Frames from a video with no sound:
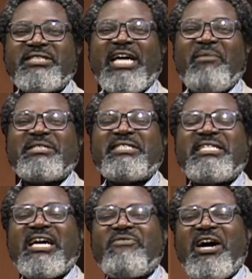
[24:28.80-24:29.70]
Well, time is
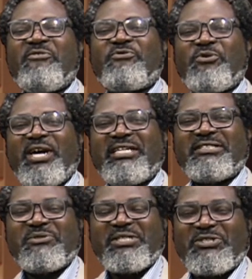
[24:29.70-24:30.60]
never a
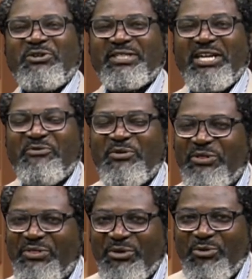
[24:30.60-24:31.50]
friend to discuss
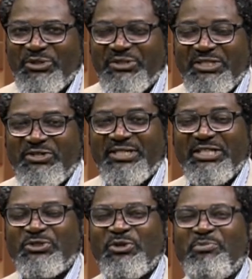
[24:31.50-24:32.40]
everything we want to discuss.
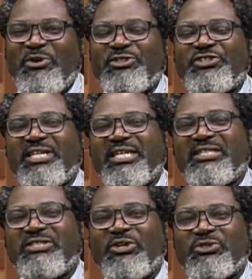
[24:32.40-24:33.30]
There's so much
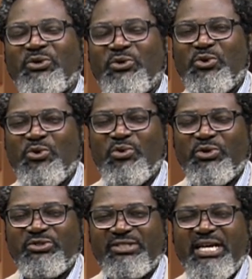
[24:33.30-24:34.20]
in Dr.
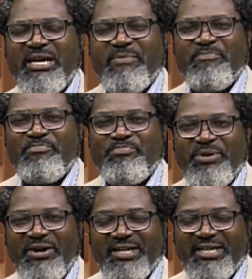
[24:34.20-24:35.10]
Lowell's
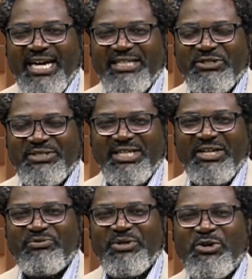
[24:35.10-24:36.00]
book. Get
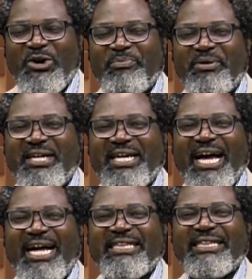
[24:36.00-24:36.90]
yourself a
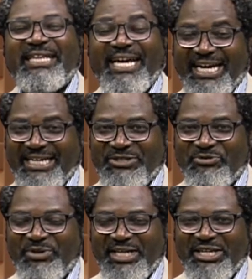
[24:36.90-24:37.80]
copy and then
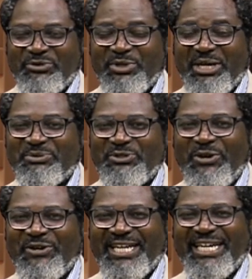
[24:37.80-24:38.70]
you find out what I'm
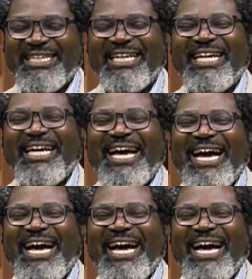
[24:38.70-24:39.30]
talking